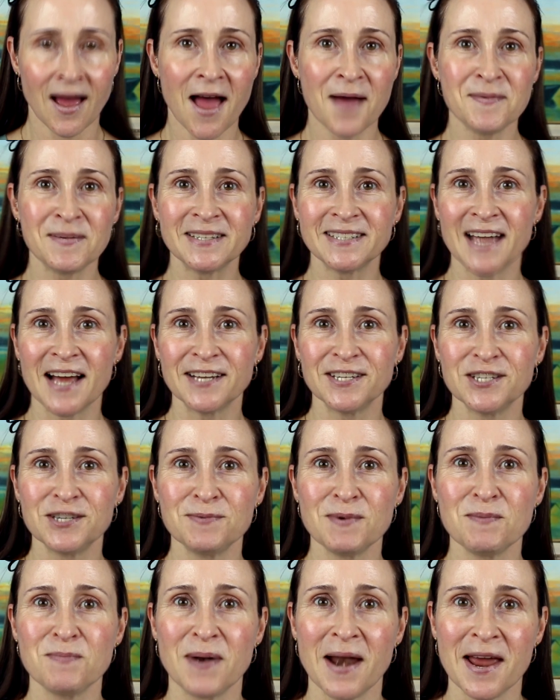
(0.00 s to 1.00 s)
I'm excited to
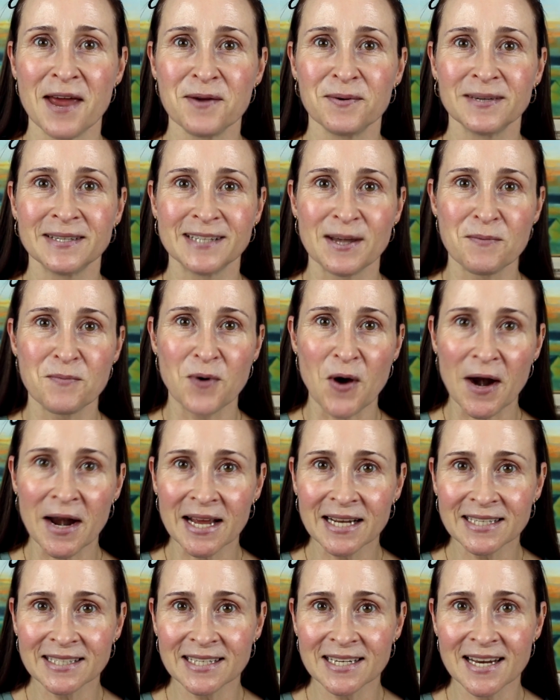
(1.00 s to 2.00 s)
be playing with some
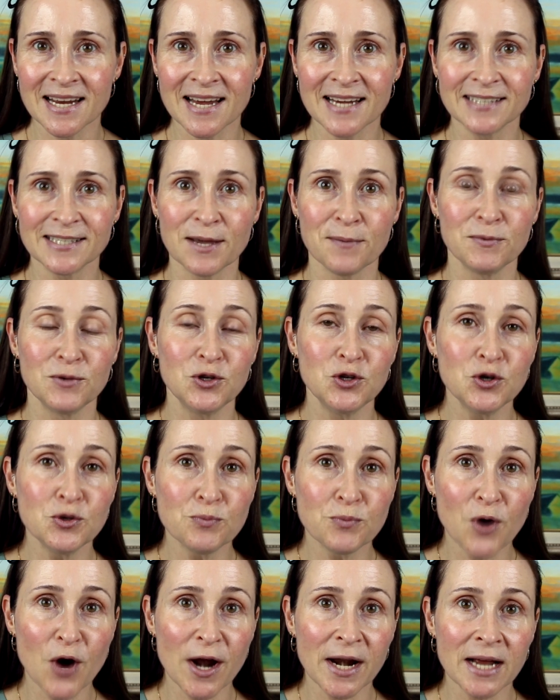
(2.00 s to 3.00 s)
products today, some new
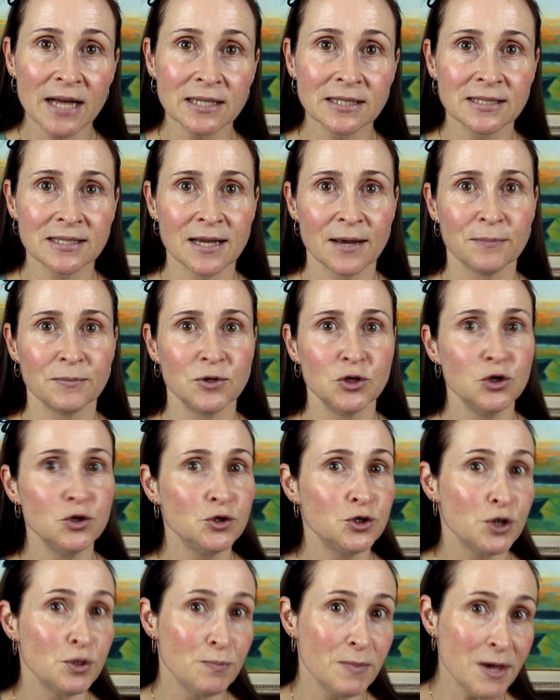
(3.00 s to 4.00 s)

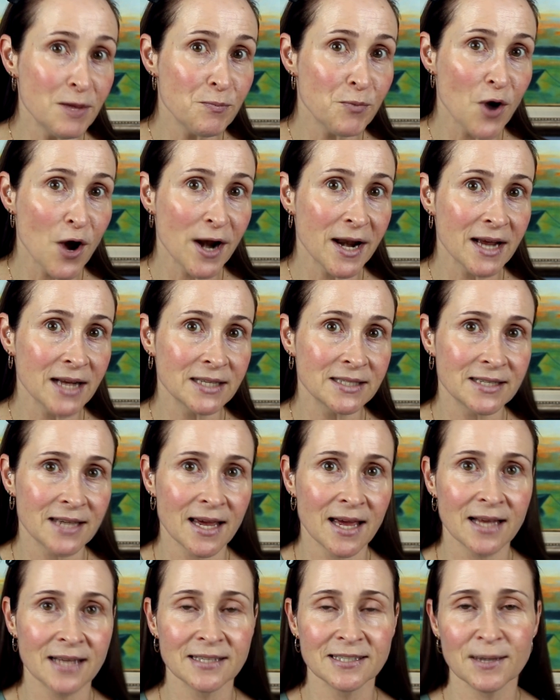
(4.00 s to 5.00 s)
to me products,
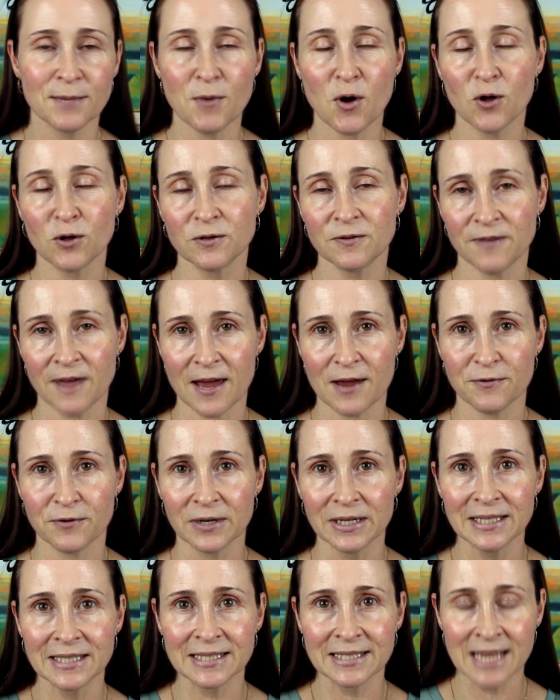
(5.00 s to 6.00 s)
and some old
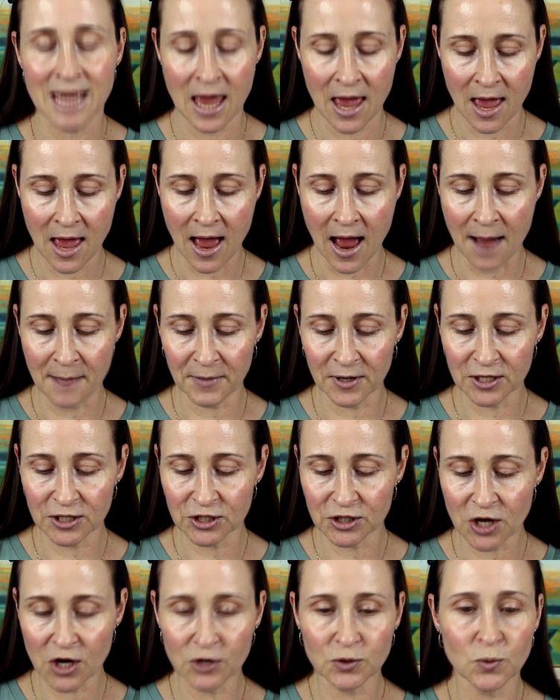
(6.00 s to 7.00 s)
favorites. I'm going to
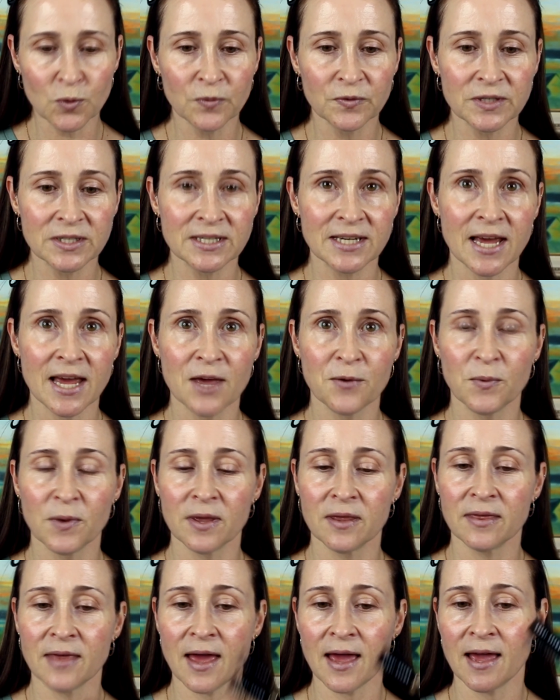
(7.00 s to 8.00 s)
start off today
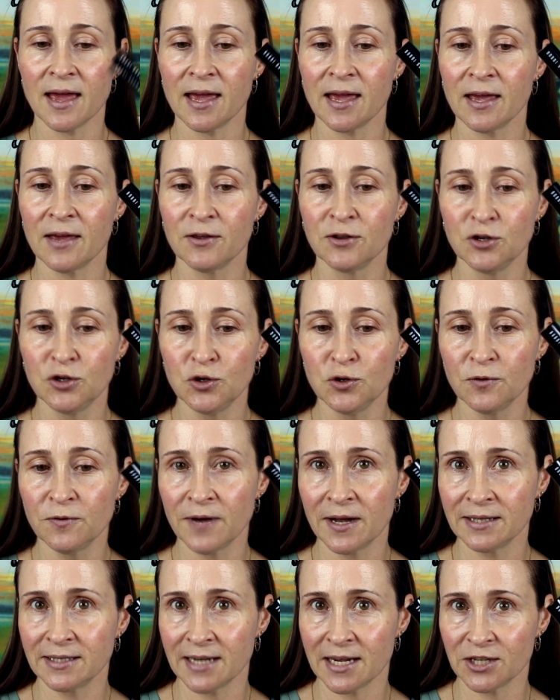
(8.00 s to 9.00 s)
with a new
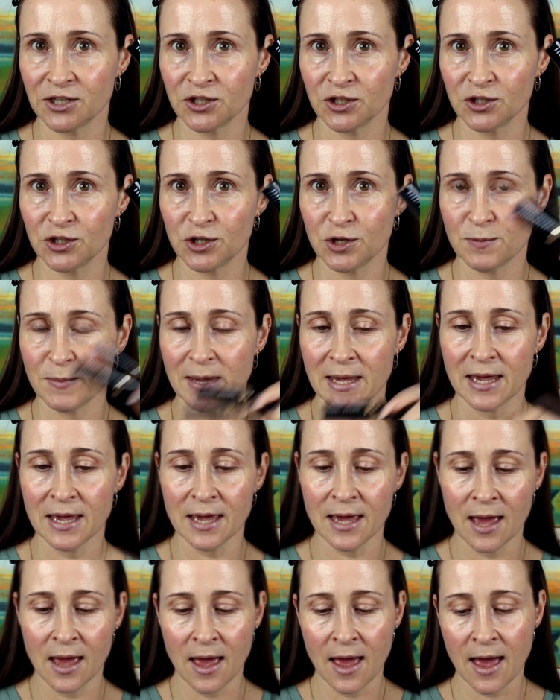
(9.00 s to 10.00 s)
foundation to me.